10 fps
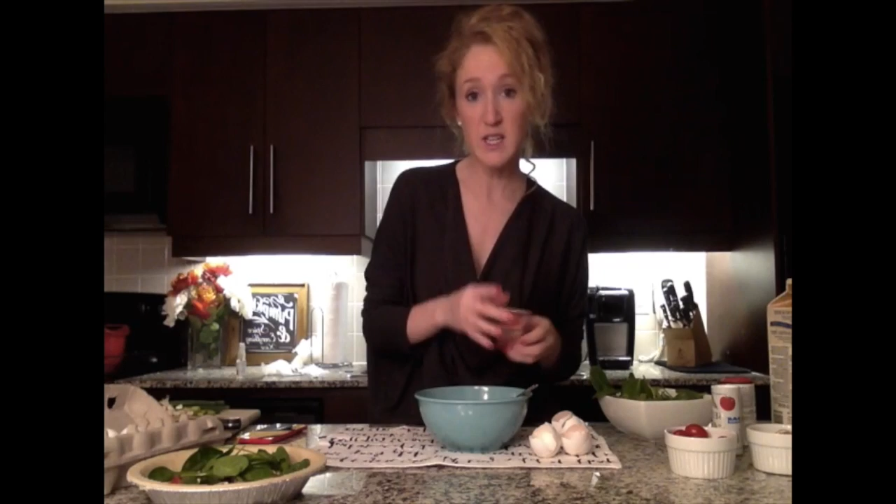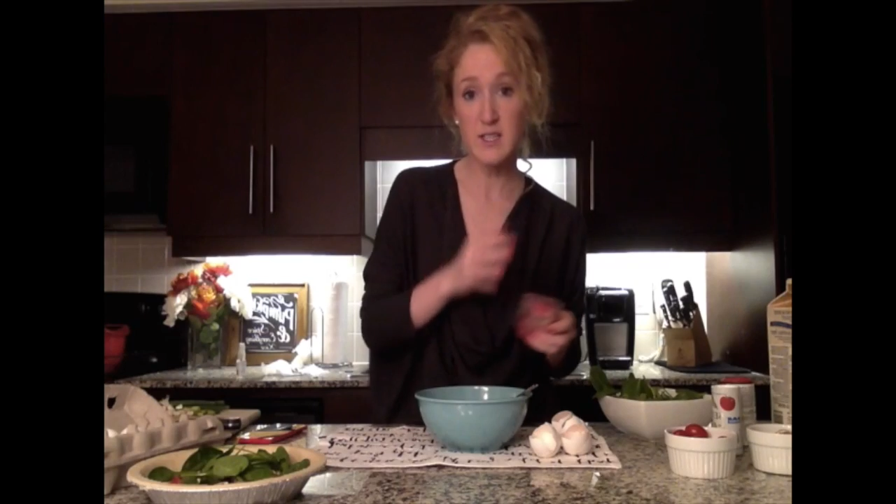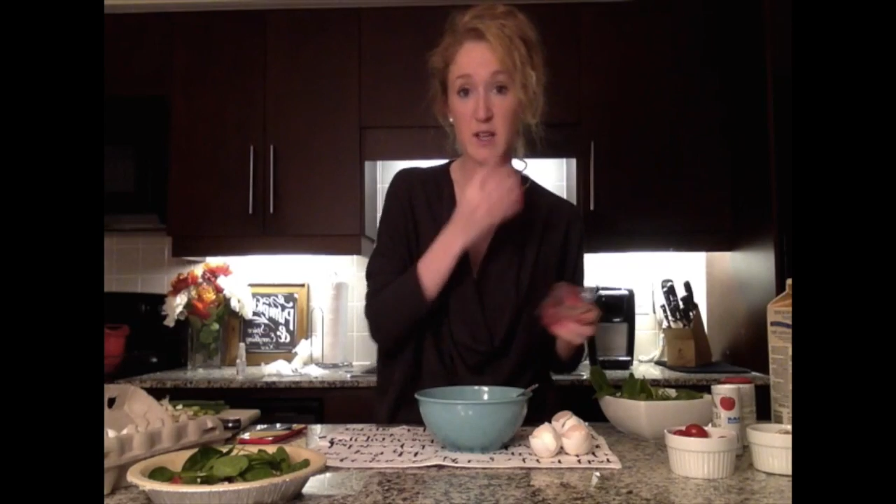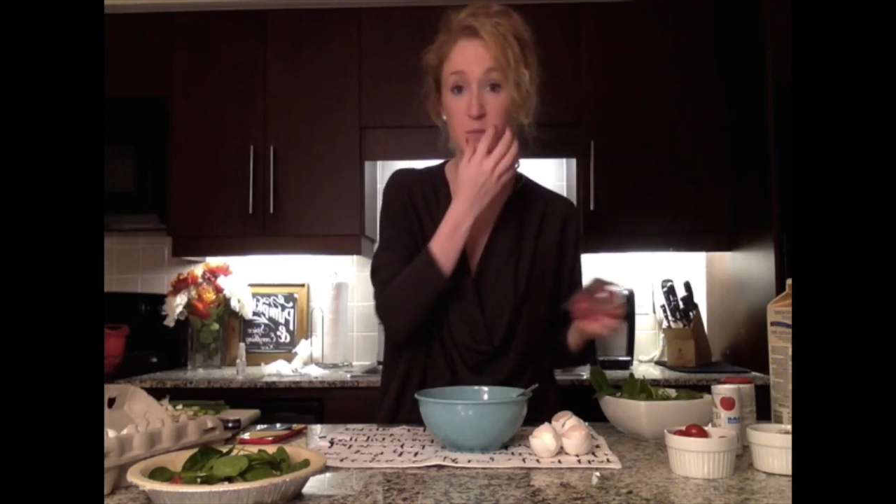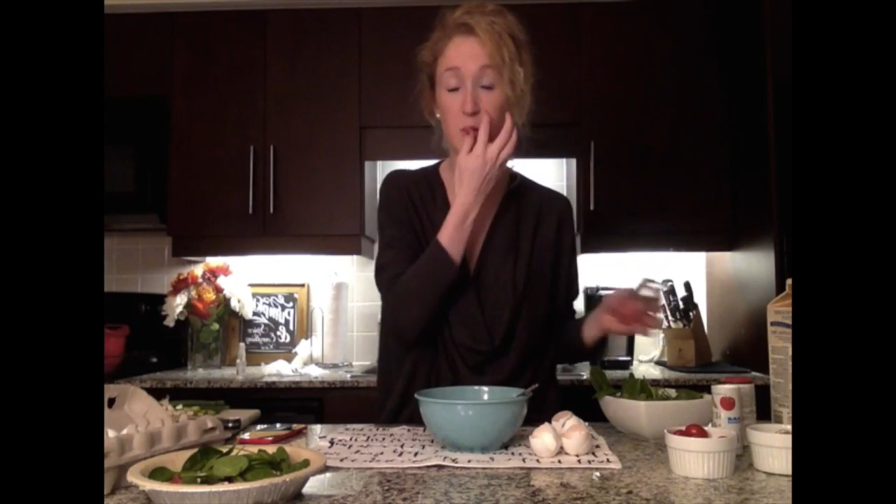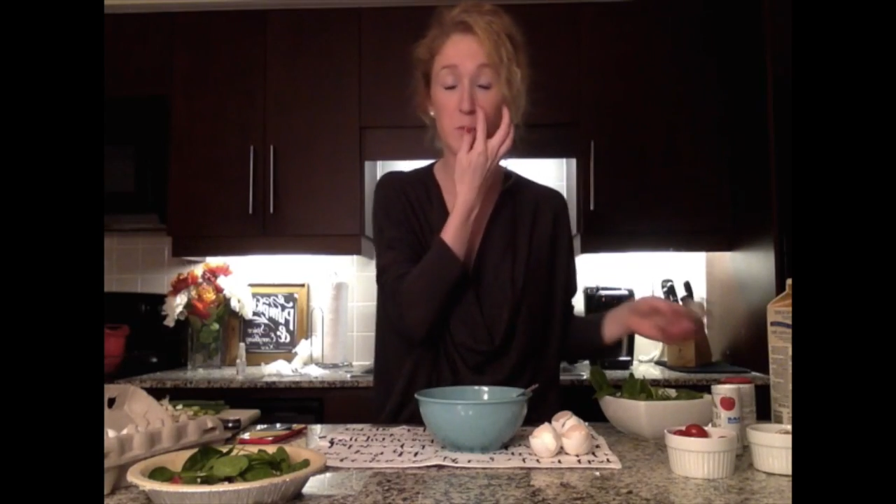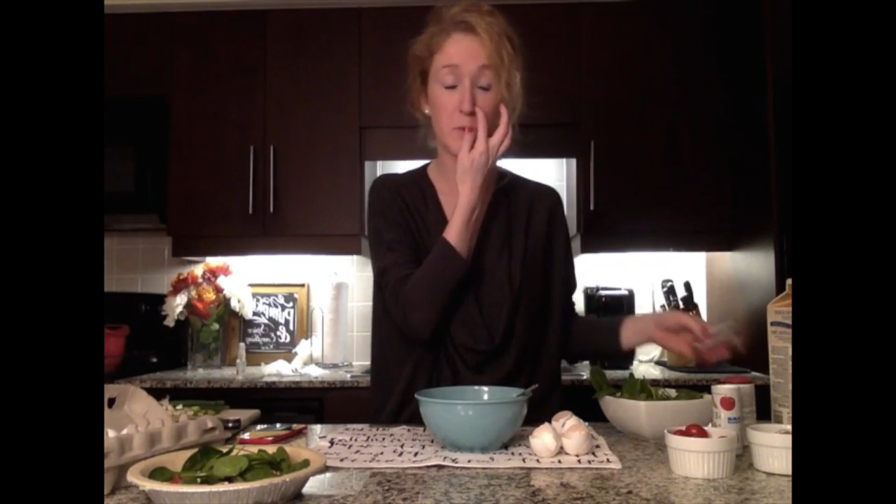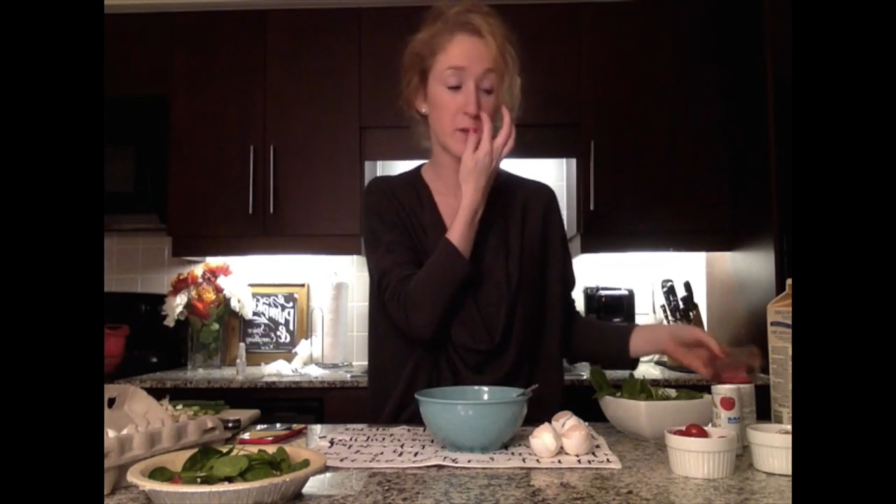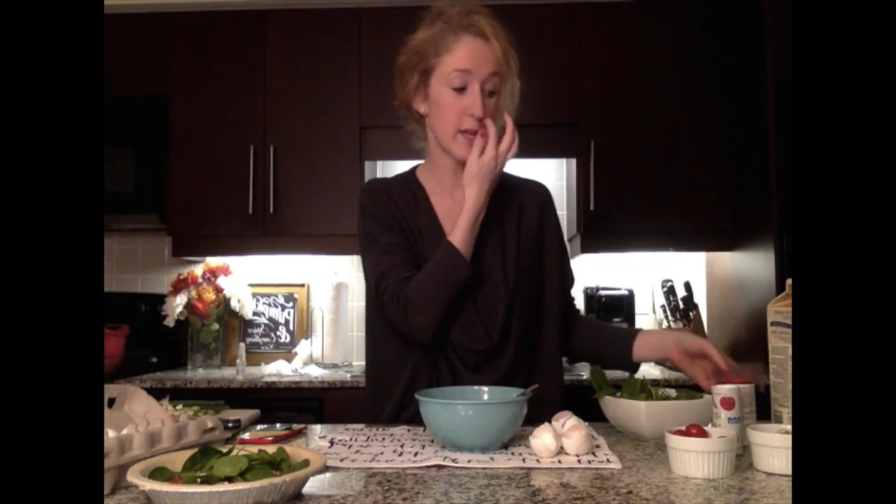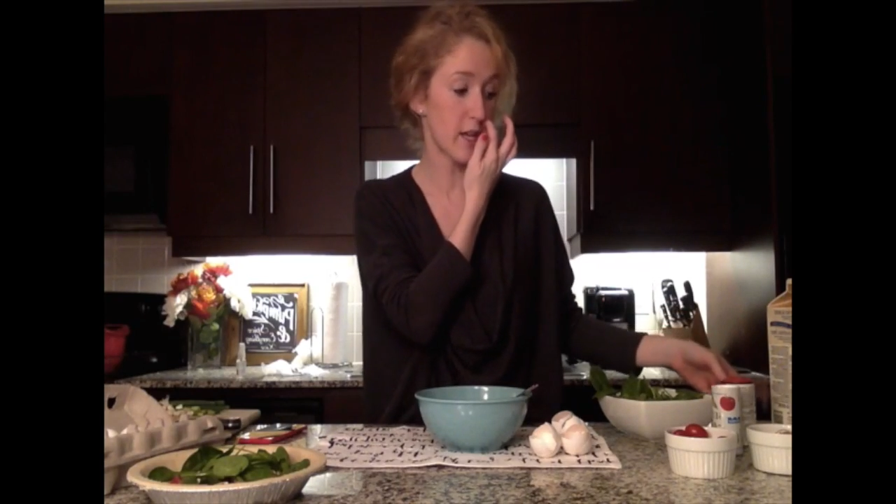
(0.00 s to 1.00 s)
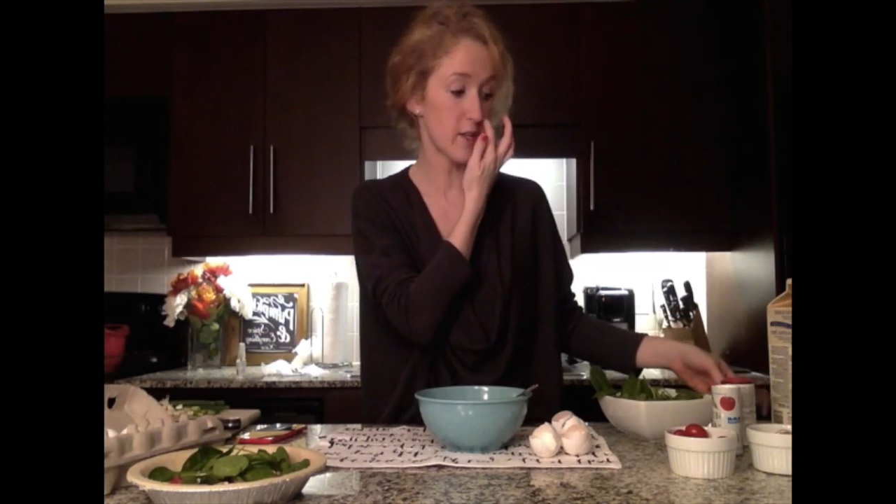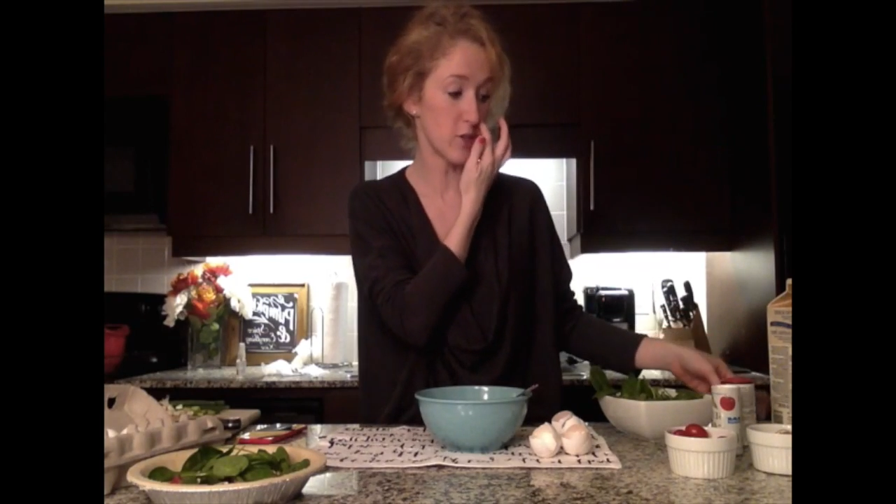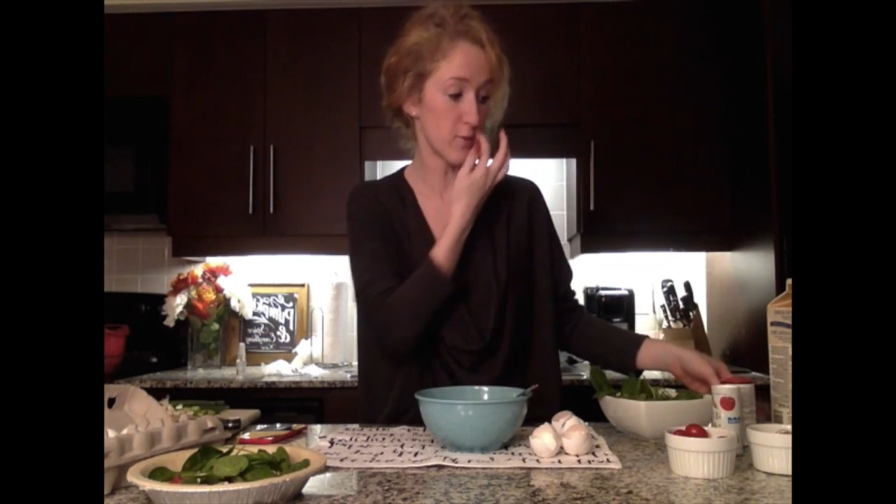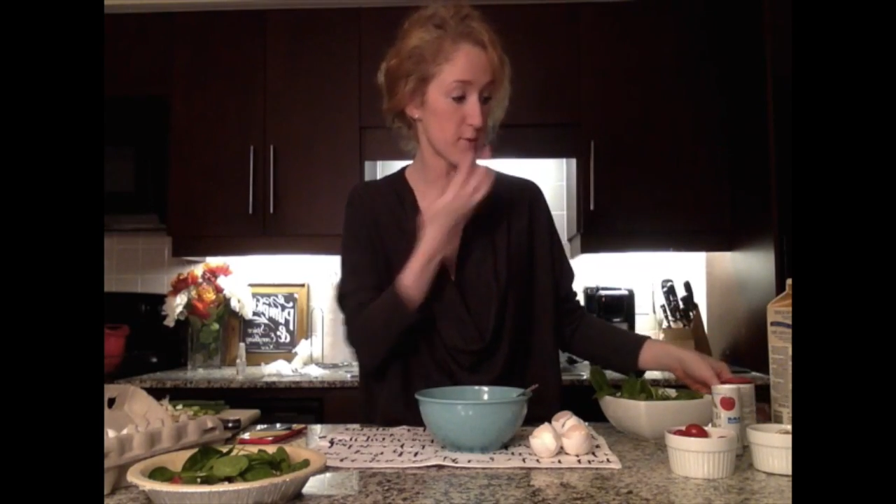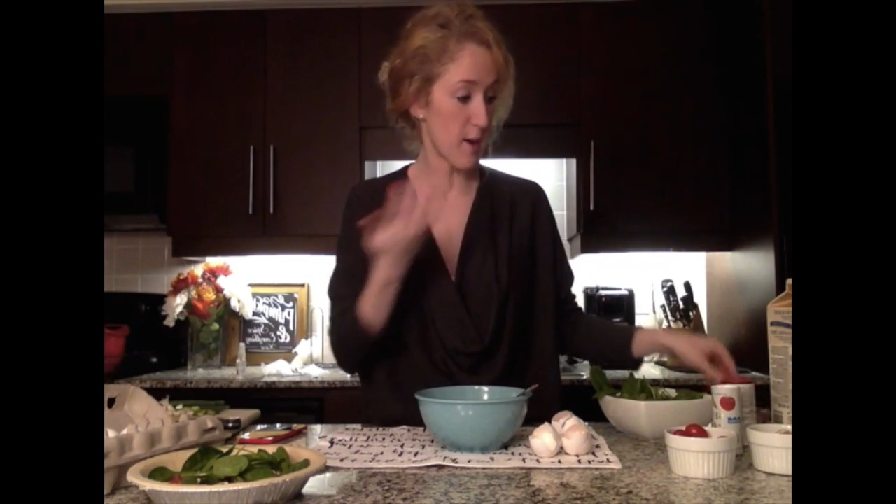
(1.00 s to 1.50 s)
some people like it
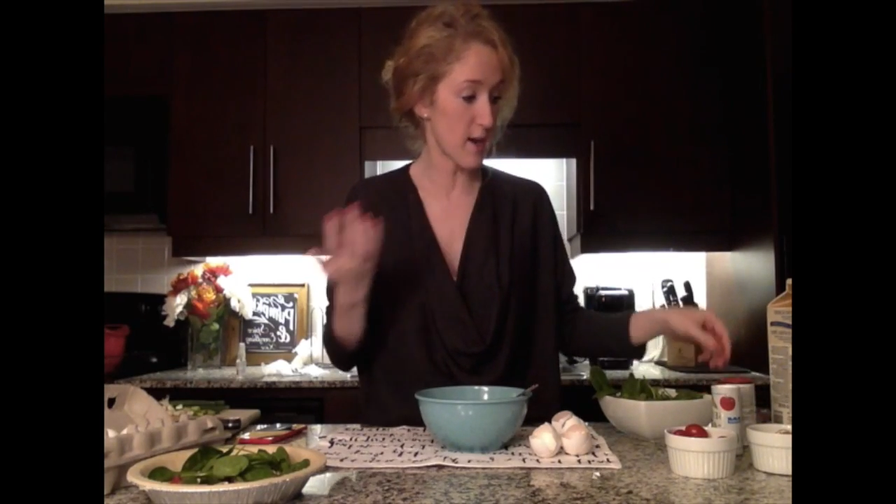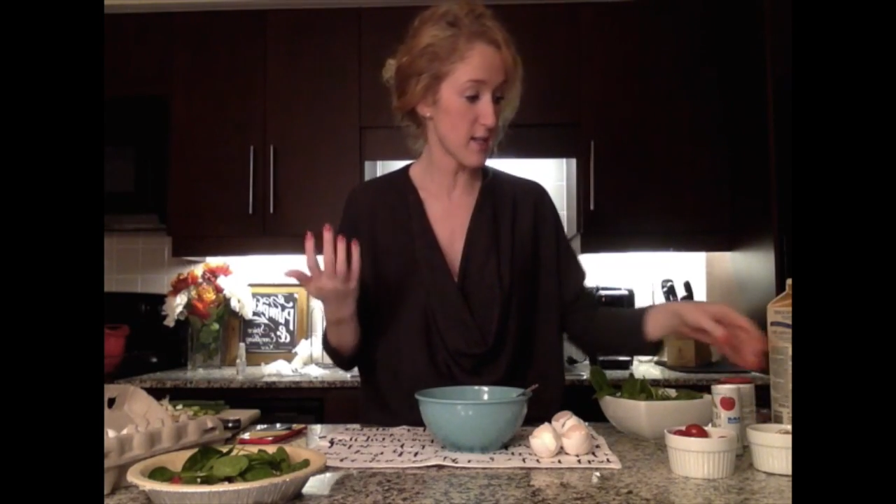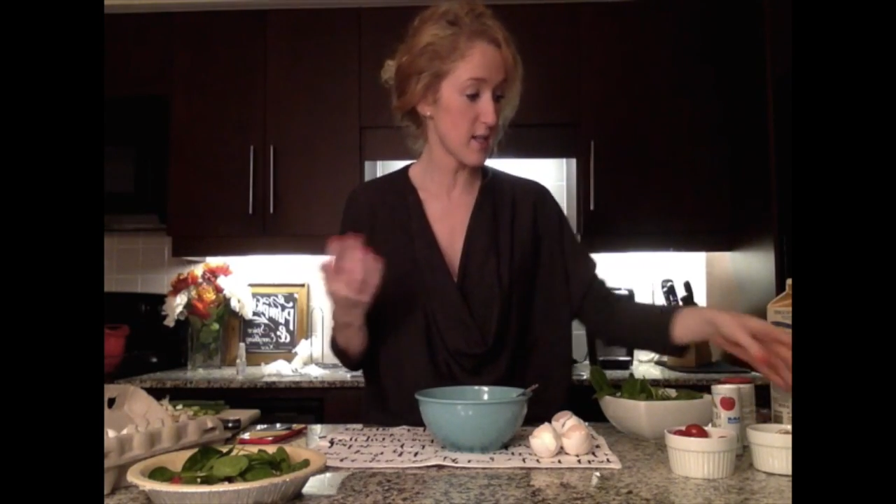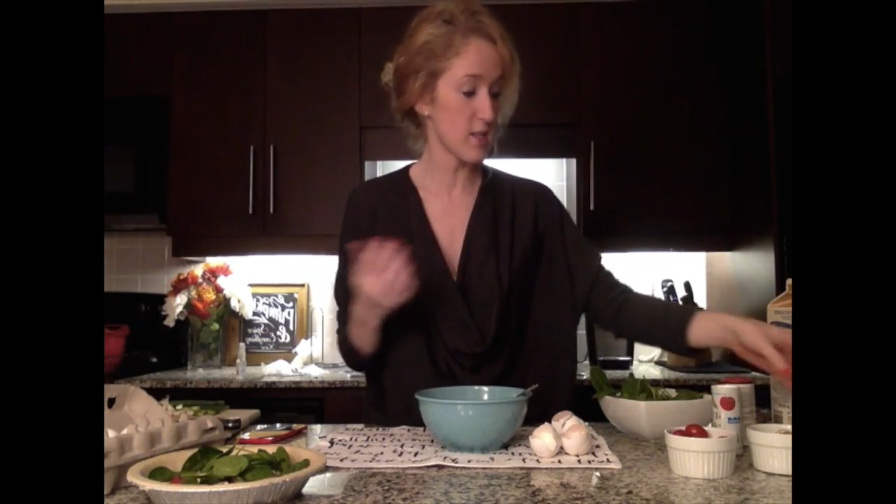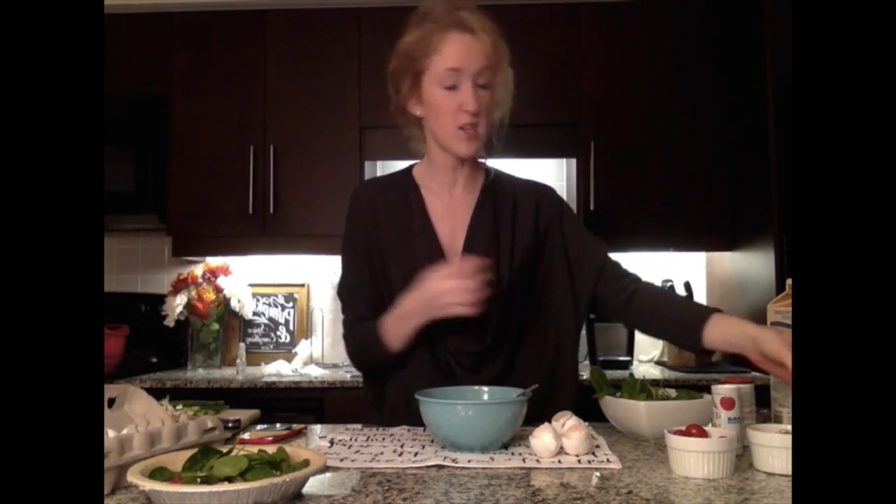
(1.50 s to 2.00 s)
super spicy,